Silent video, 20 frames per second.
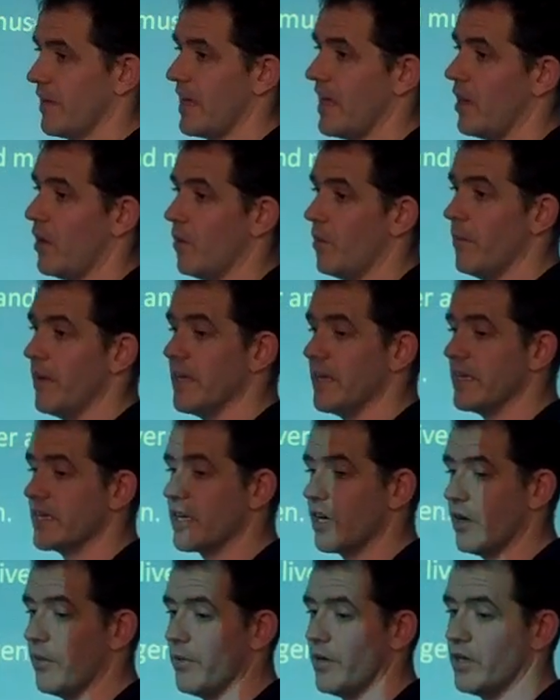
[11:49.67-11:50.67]
of how many
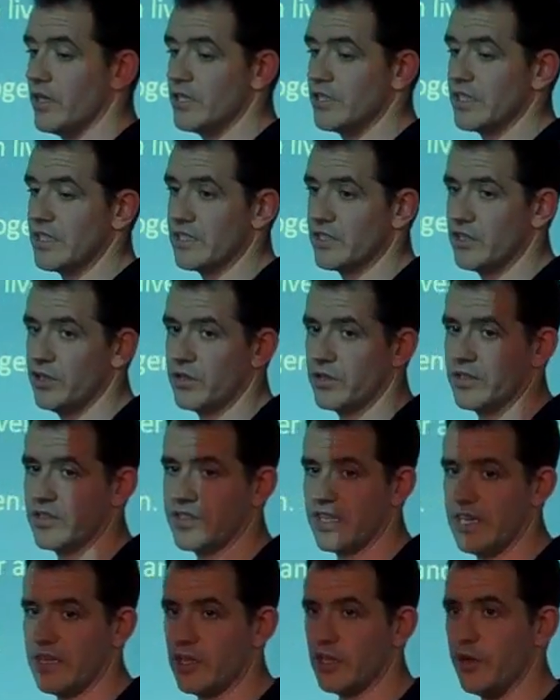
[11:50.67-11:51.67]
carbohydrates you can
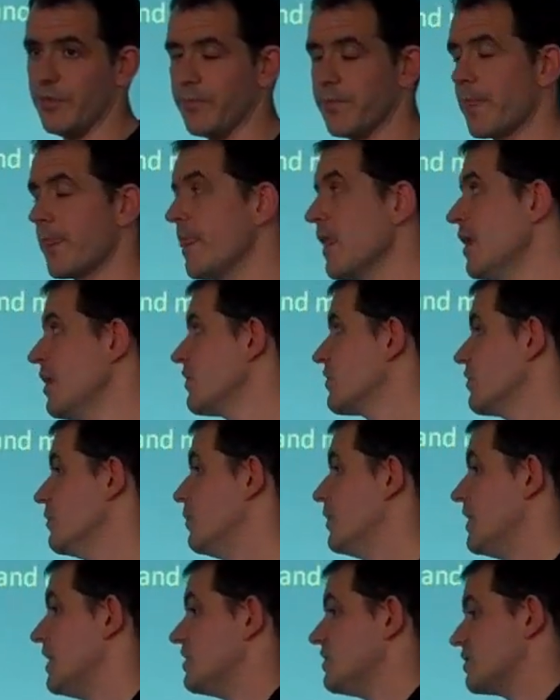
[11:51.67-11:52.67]
take on.
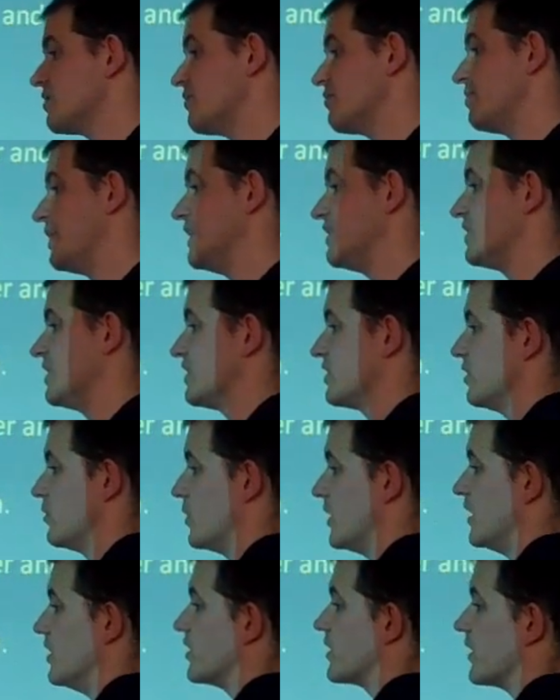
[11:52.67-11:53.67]
So as a practitioner,
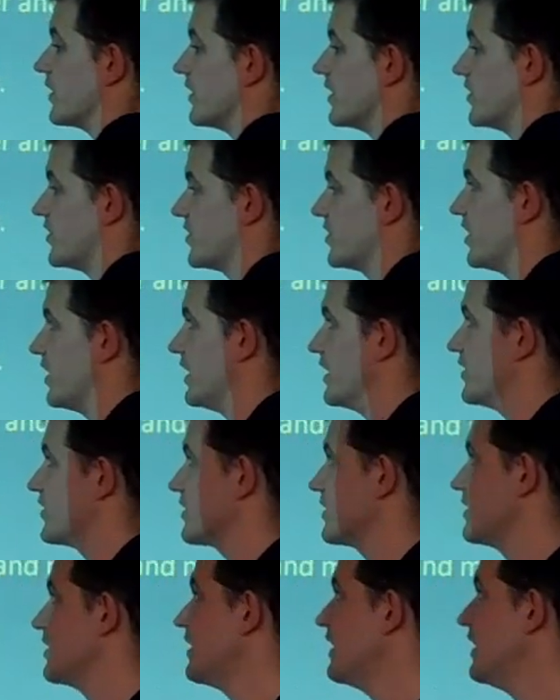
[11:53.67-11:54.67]
we look at this site.